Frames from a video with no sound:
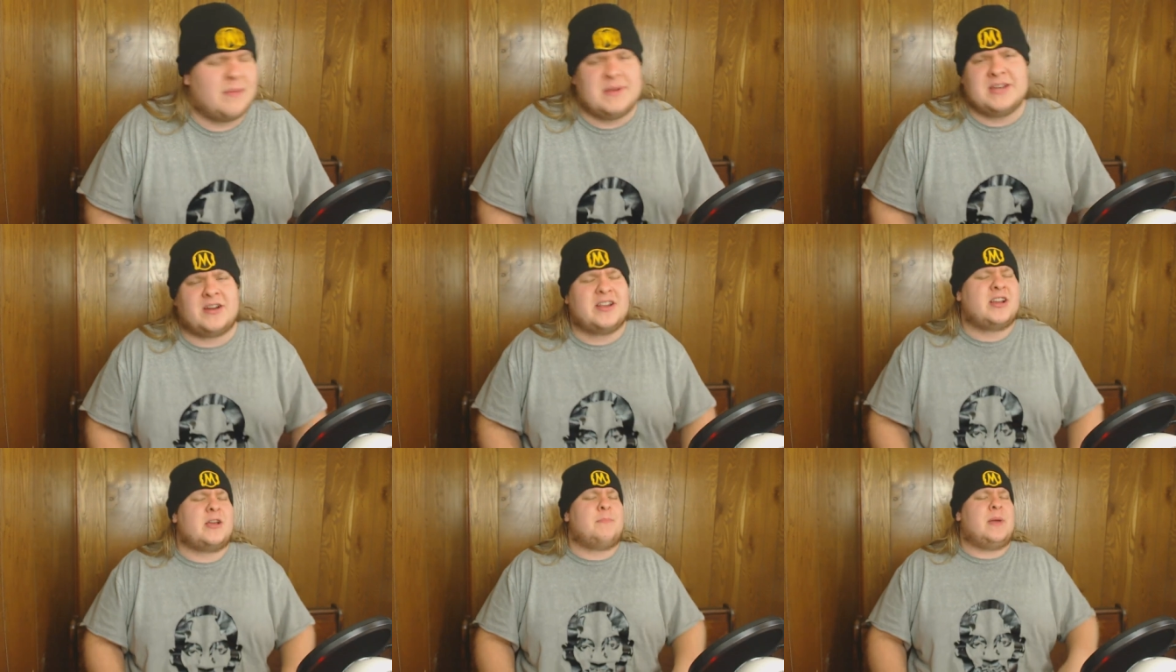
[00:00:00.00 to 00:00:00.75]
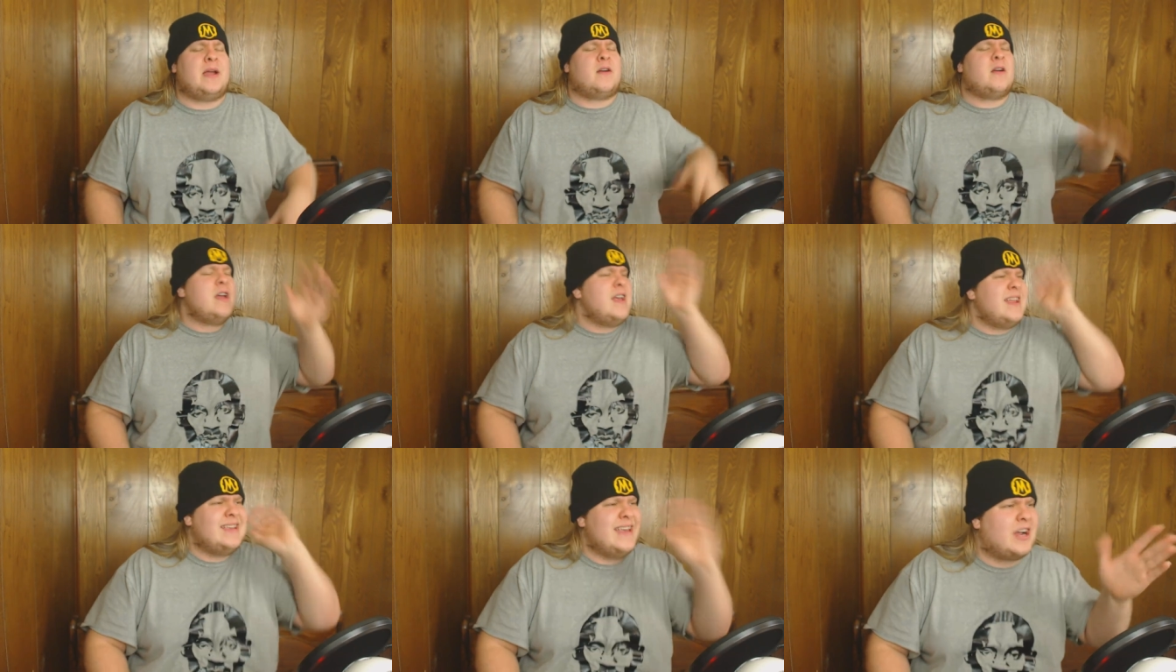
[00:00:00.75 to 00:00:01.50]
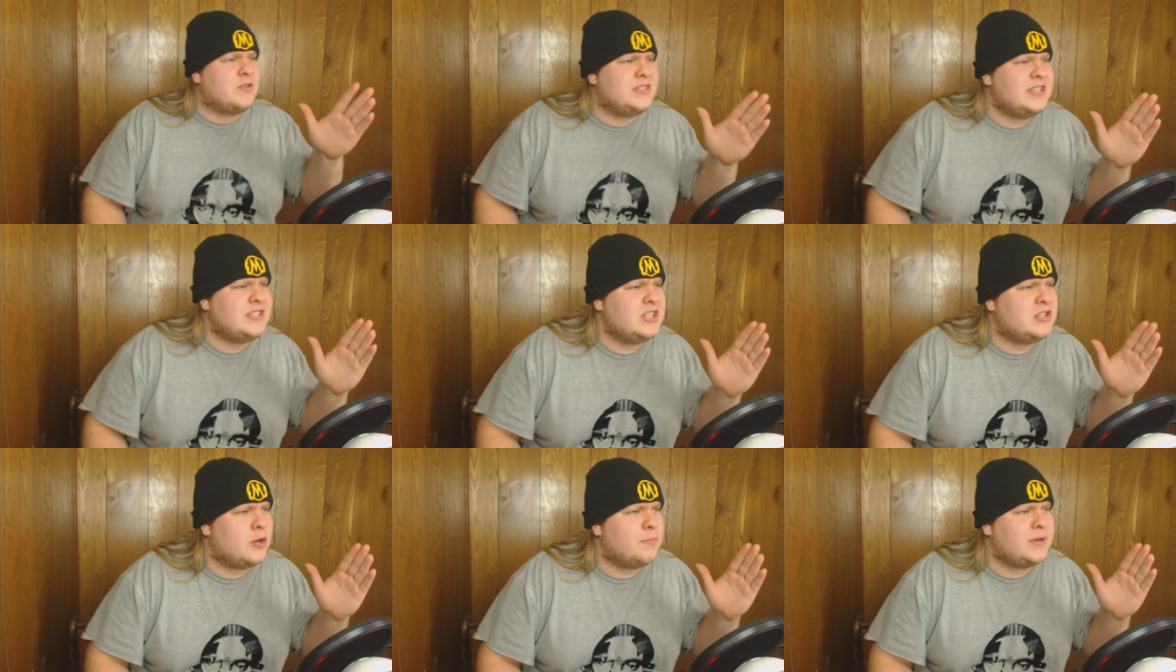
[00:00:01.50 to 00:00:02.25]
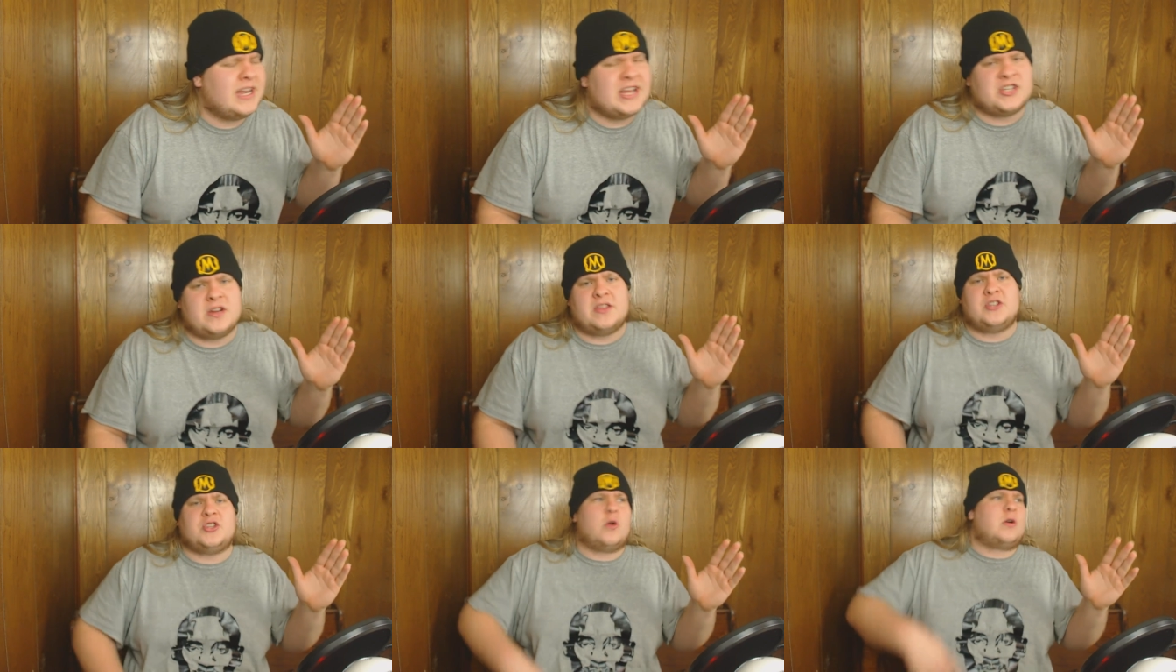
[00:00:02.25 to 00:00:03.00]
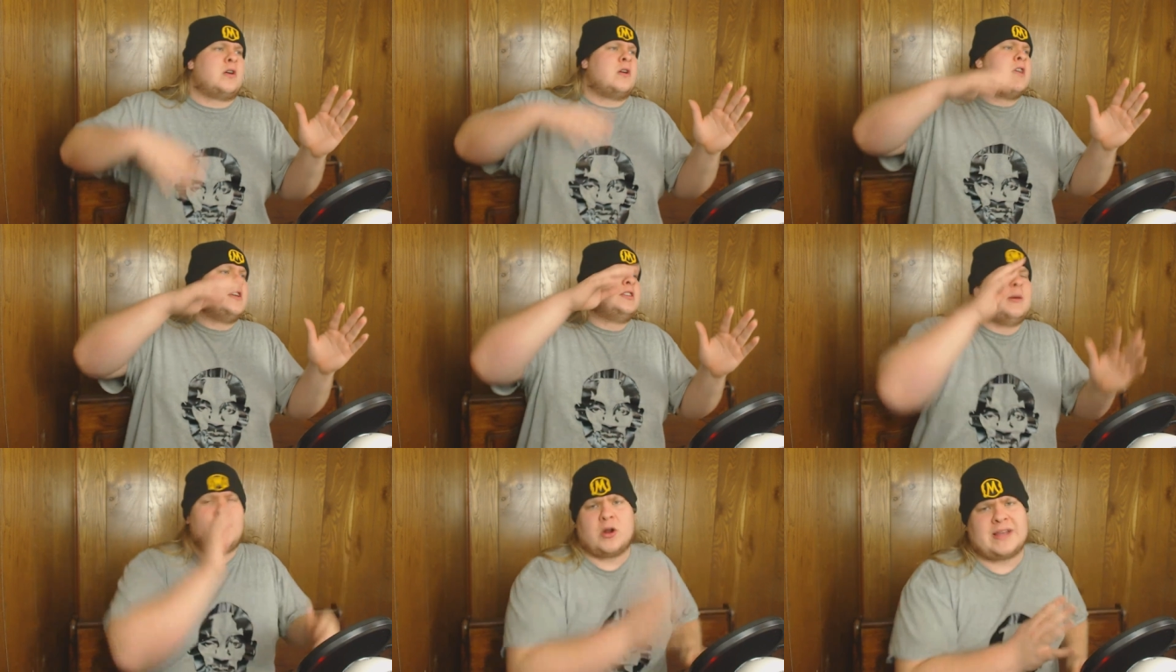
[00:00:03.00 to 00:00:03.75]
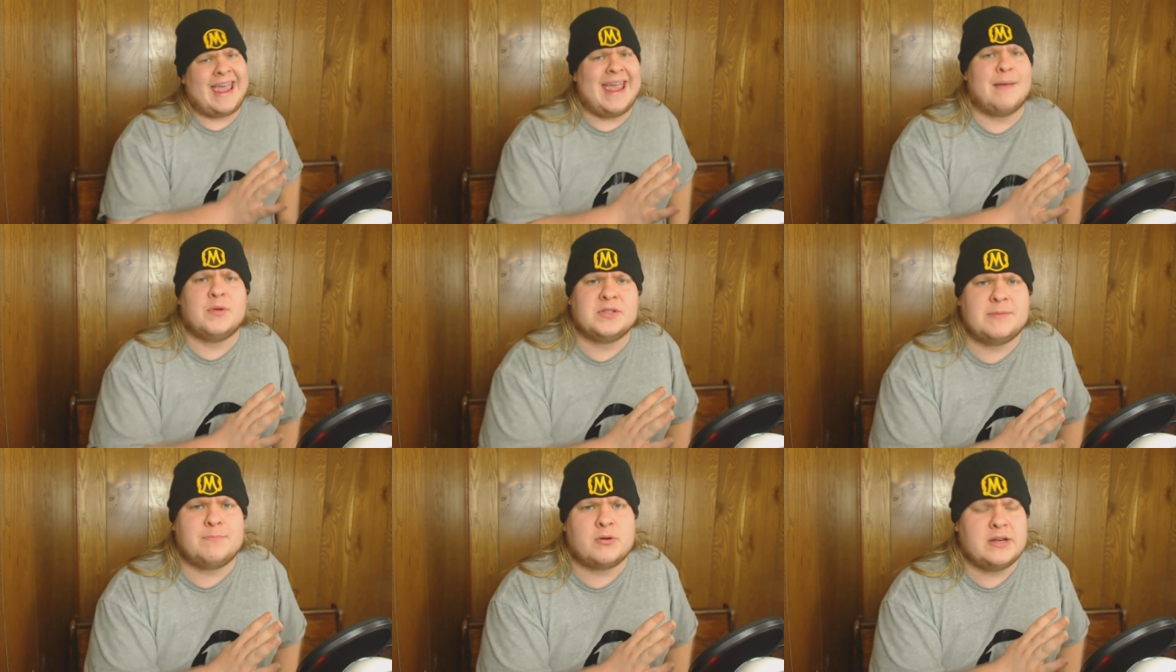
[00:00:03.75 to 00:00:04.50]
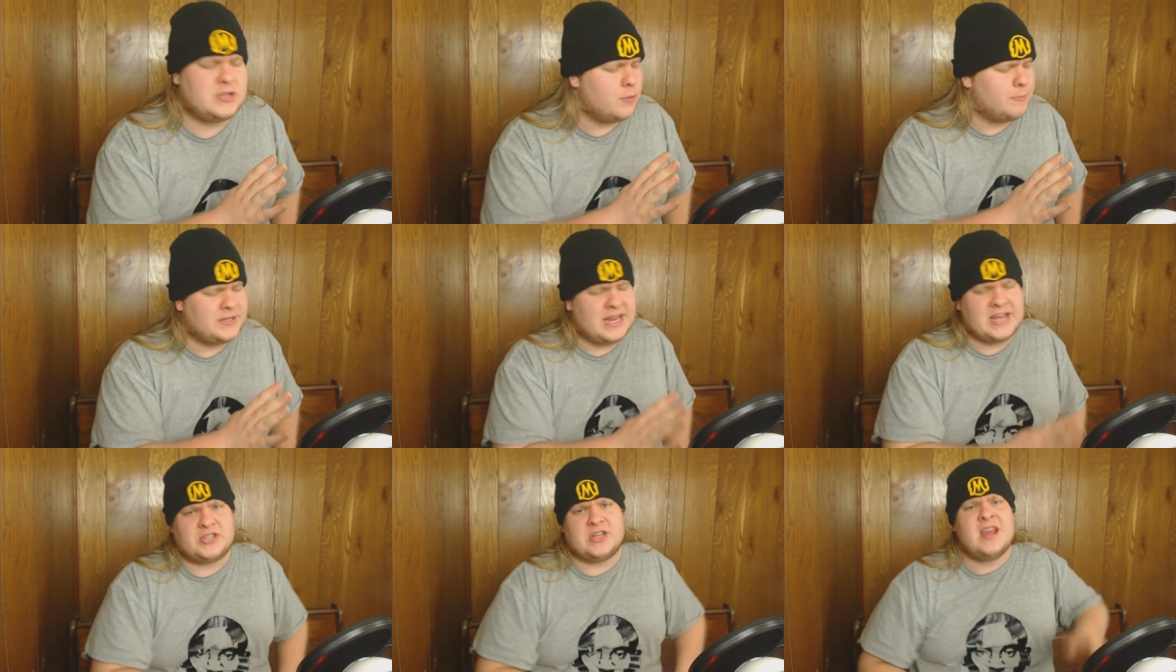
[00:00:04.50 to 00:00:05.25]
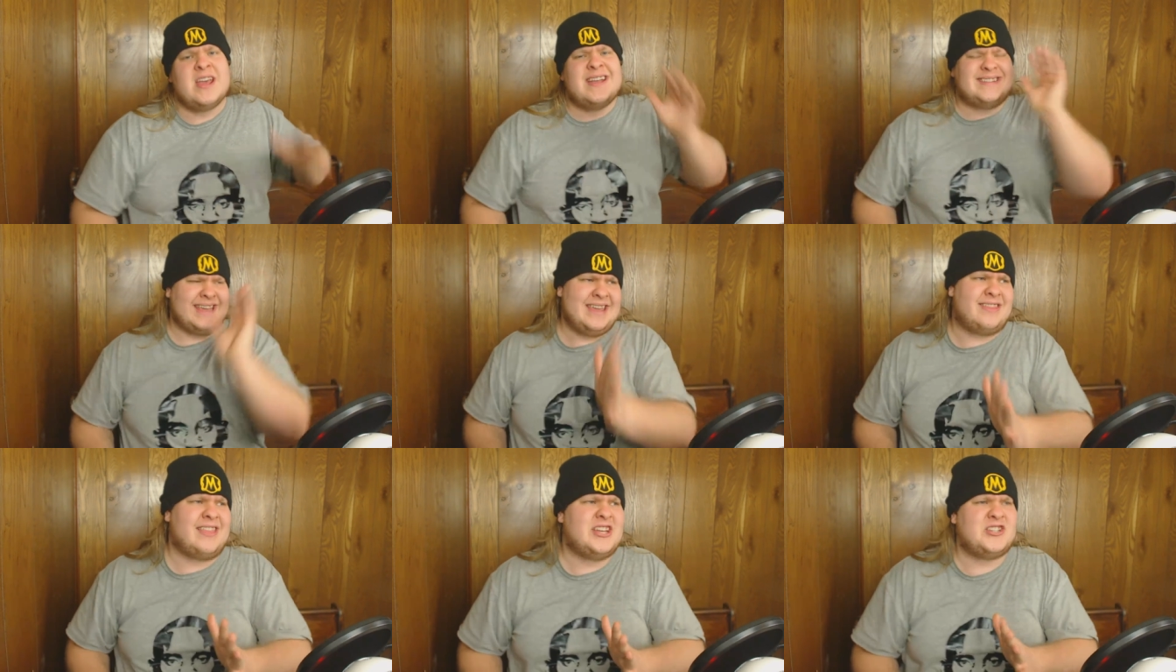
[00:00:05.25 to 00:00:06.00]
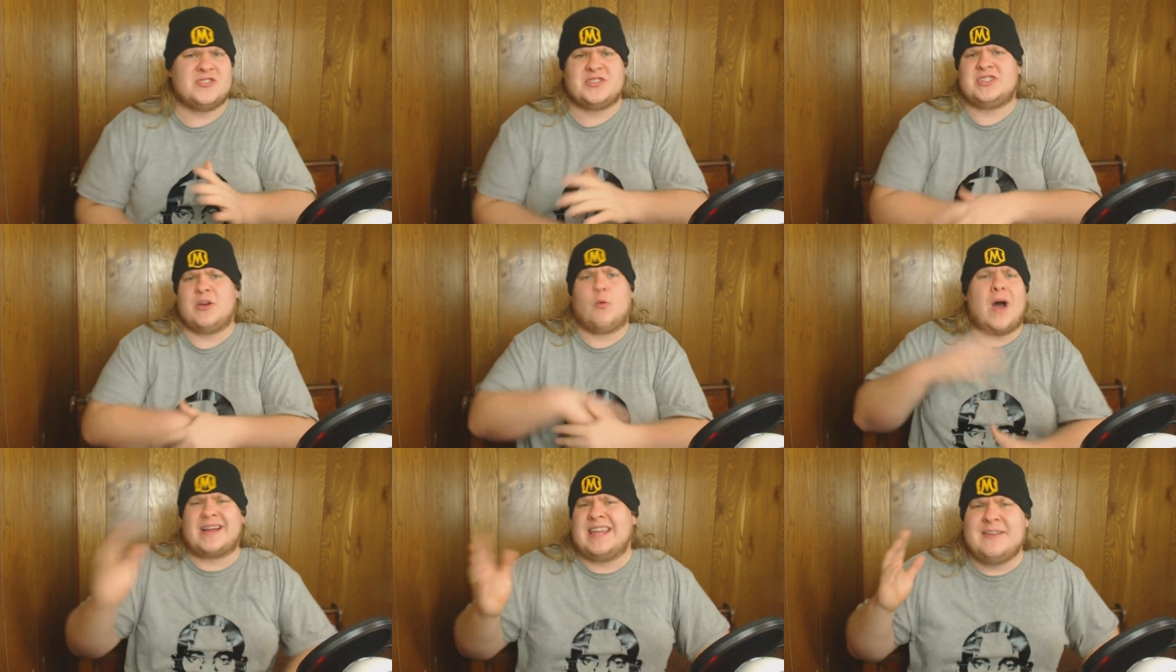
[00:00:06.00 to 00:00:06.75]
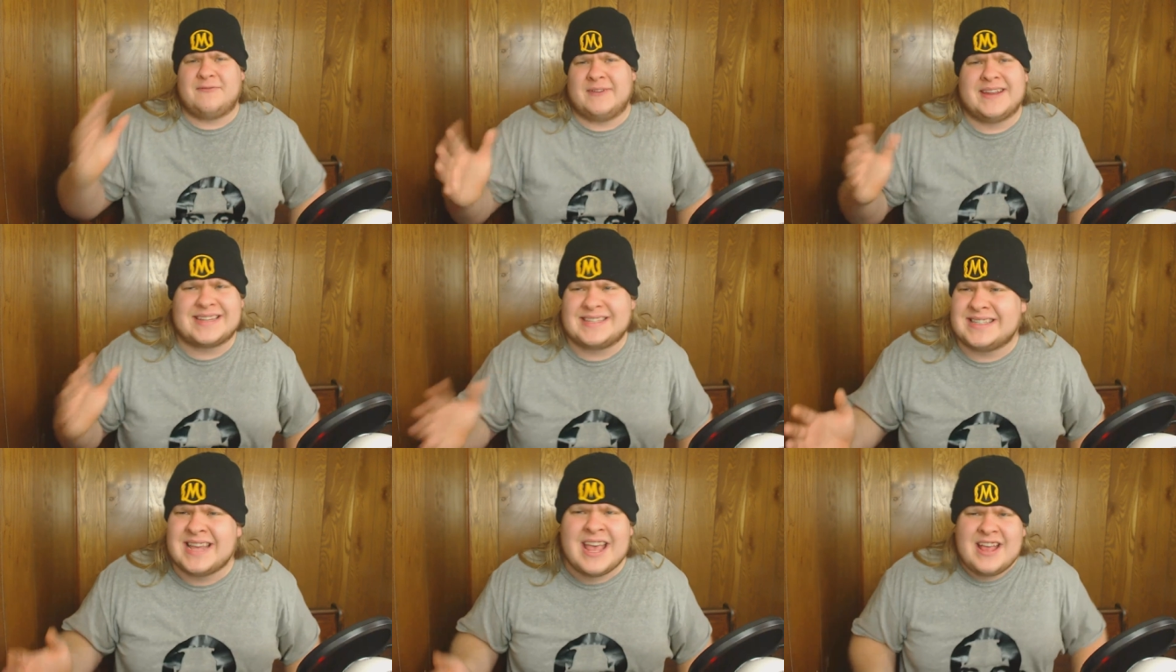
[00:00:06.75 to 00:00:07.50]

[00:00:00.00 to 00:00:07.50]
I mean, are you going to compare Nicholson's interpretation of the Joker to Mark Hamill's interpretation, to Heath Ledger's, to Joaquin Phoenix's?